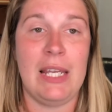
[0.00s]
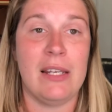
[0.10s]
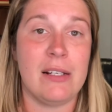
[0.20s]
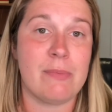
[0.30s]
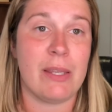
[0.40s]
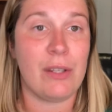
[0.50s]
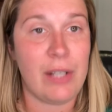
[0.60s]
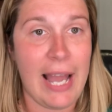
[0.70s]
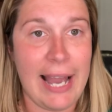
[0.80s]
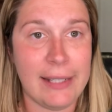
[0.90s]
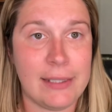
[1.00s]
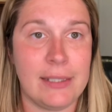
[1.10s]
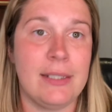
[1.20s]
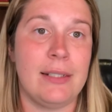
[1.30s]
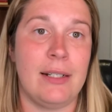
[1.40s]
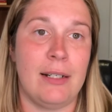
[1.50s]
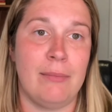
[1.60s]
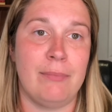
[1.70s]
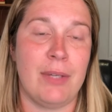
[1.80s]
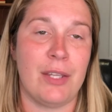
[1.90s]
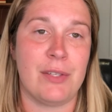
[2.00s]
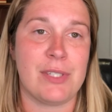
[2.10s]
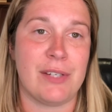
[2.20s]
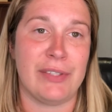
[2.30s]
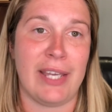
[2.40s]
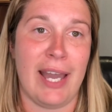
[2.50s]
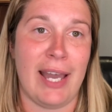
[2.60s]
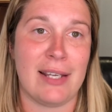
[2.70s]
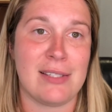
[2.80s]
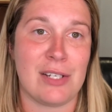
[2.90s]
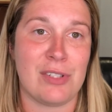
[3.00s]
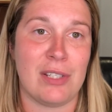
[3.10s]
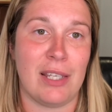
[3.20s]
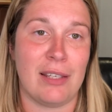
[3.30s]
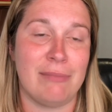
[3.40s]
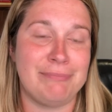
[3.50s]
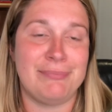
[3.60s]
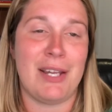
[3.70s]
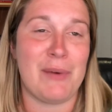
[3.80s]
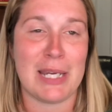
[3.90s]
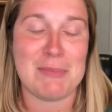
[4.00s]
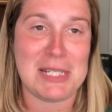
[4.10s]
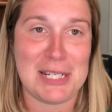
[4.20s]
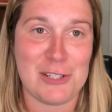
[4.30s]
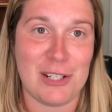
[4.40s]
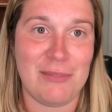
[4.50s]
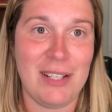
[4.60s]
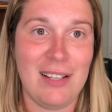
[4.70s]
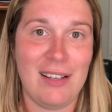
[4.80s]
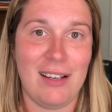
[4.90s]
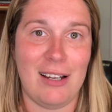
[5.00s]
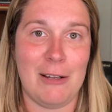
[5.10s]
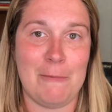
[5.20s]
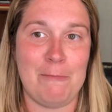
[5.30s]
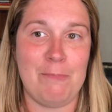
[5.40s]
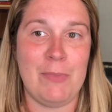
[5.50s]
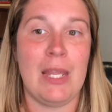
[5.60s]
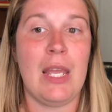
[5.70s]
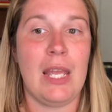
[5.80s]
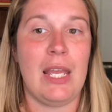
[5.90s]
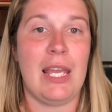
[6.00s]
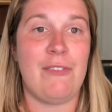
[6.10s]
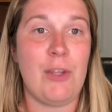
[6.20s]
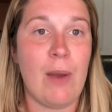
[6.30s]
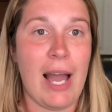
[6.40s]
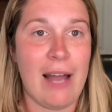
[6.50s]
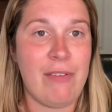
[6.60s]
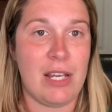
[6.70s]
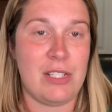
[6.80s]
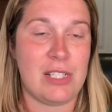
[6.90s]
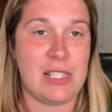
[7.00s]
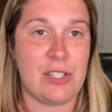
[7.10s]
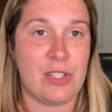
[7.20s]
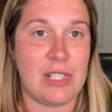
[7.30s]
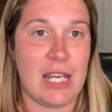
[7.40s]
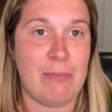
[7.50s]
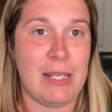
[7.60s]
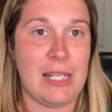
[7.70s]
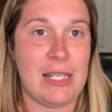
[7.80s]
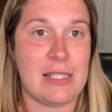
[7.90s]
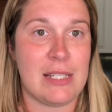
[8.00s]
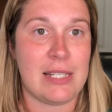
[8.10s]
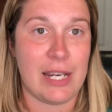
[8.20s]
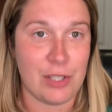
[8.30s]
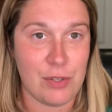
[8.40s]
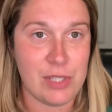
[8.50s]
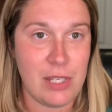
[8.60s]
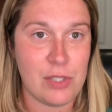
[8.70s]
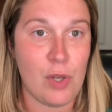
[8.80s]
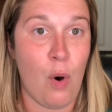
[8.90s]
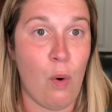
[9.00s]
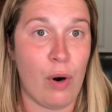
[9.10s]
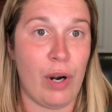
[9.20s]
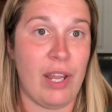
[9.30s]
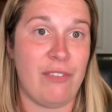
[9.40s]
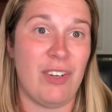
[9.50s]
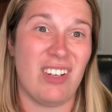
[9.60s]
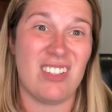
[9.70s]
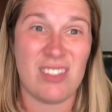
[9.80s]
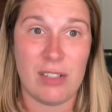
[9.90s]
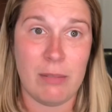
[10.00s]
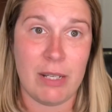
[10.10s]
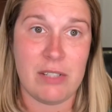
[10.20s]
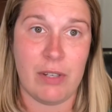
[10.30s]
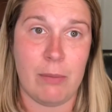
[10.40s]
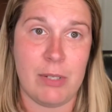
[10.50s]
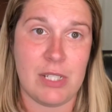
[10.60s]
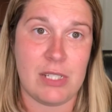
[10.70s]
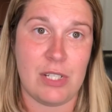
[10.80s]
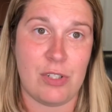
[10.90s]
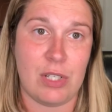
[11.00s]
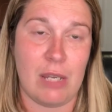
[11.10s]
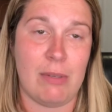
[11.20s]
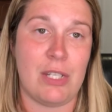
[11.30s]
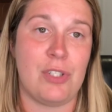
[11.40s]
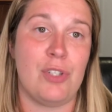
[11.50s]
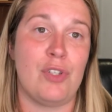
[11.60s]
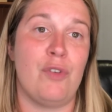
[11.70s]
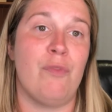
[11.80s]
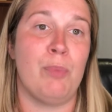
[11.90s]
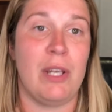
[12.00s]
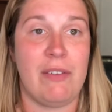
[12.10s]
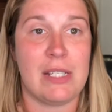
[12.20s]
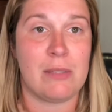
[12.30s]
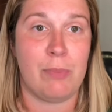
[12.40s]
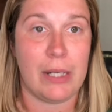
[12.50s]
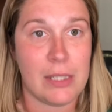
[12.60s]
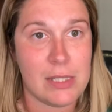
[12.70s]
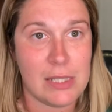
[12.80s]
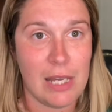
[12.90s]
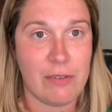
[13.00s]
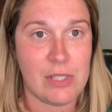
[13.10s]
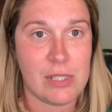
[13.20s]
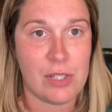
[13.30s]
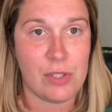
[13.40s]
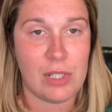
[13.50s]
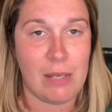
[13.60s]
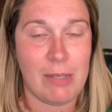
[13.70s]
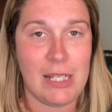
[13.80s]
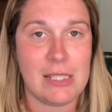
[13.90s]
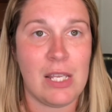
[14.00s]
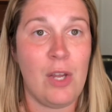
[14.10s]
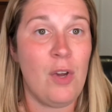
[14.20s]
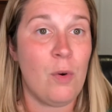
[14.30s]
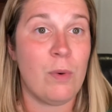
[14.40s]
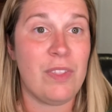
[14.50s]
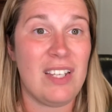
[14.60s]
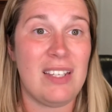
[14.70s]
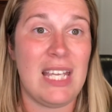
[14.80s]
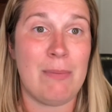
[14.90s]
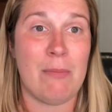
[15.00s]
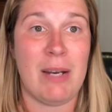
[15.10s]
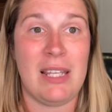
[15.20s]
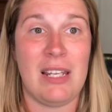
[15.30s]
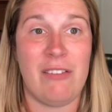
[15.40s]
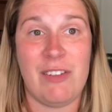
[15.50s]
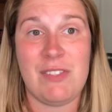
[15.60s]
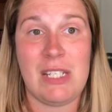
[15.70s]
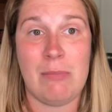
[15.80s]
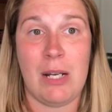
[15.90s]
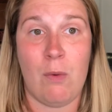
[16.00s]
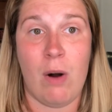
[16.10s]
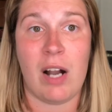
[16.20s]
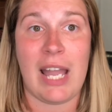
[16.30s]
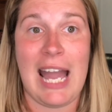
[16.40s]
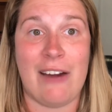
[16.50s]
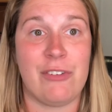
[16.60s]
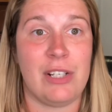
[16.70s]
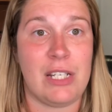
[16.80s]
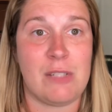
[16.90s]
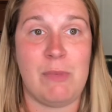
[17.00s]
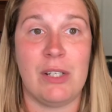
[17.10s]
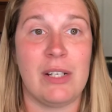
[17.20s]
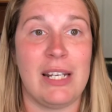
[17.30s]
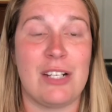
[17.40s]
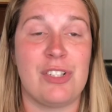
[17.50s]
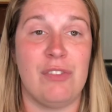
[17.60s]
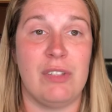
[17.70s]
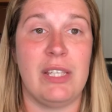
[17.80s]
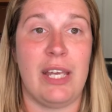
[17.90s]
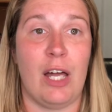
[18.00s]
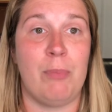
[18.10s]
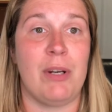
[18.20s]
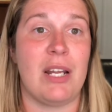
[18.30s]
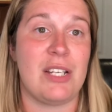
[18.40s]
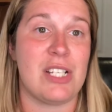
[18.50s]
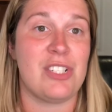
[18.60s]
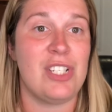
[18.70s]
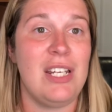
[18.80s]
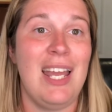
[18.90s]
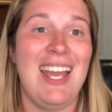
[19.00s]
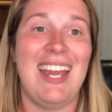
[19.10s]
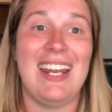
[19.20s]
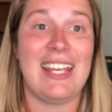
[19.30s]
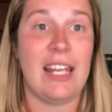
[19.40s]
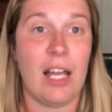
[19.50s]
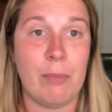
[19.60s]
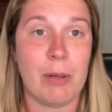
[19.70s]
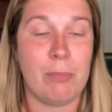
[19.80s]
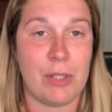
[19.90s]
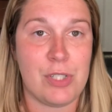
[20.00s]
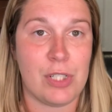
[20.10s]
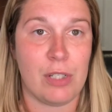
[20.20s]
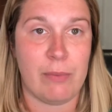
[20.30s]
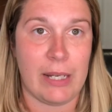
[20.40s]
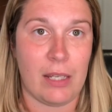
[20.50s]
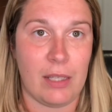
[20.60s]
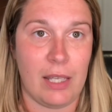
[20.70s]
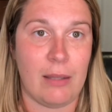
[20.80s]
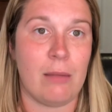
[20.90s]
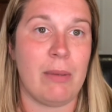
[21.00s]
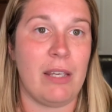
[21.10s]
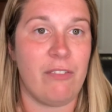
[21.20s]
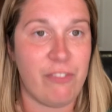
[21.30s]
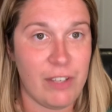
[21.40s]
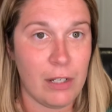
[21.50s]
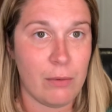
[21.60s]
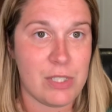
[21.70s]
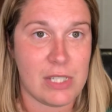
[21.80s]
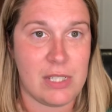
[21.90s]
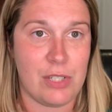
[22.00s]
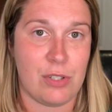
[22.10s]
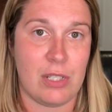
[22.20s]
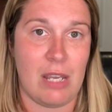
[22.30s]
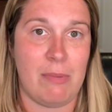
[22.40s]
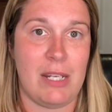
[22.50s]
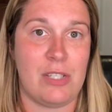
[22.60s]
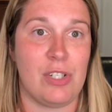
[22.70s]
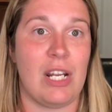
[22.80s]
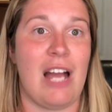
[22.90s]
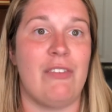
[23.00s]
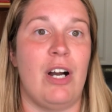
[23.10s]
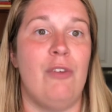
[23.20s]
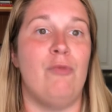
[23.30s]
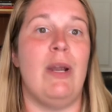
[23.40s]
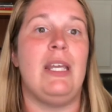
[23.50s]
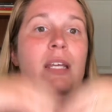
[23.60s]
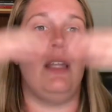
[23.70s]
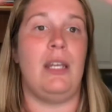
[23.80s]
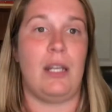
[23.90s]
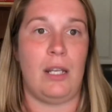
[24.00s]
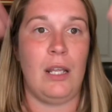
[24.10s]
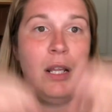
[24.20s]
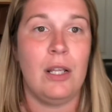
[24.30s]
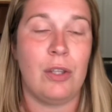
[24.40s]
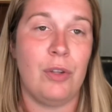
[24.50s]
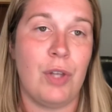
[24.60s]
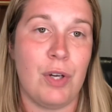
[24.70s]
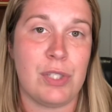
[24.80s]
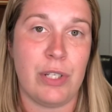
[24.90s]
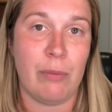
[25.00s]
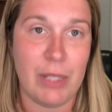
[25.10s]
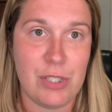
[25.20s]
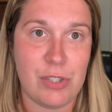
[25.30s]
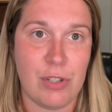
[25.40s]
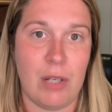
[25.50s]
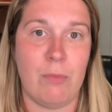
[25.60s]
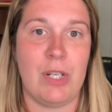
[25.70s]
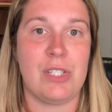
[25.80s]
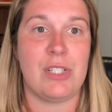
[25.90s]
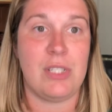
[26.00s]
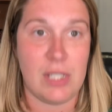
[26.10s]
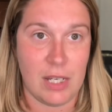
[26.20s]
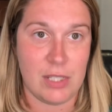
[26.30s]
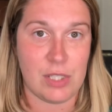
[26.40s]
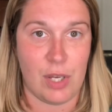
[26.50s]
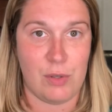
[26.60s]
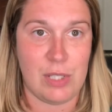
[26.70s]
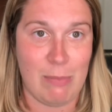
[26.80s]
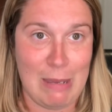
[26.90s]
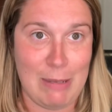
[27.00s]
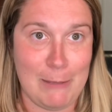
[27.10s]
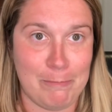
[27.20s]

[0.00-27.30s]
Here's my little hack, although it's not really a hack, it's actually like a recommendation. If you have a gestational diabetes diagnosis, or if you're concerned about developing gestational diabetes due to previous pregnancies having gestational diabetes, one thing to keep in mind that a 15-minute walk after each meal can actually really help your digestion, and it can help your blood sugar regulate. The big fear with gestational diabetes, you're gonna have unregulated glucose in your bloodstream, which does go to the baby.